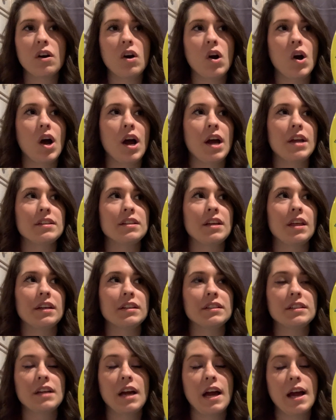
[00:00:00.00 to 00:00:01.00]
on
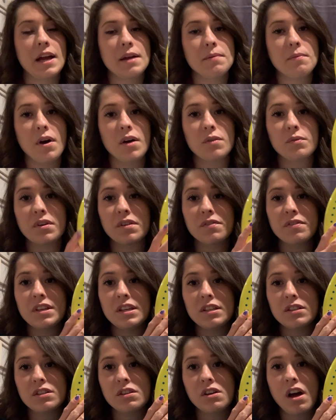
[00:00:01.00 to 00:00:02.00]
telling time on one of
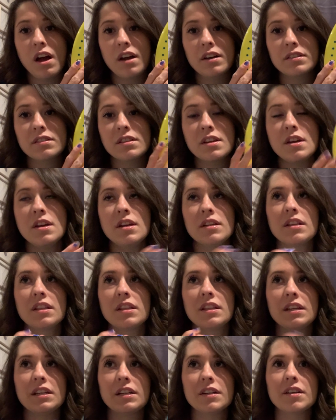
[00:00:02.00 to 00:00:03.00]
these clocks to
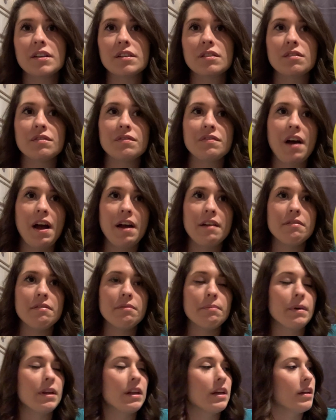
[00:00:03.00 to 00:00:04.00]
the nearest 5
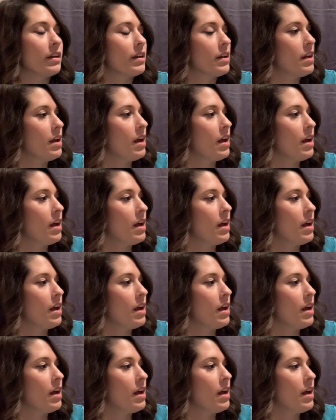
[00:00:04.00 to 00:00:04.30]
minute.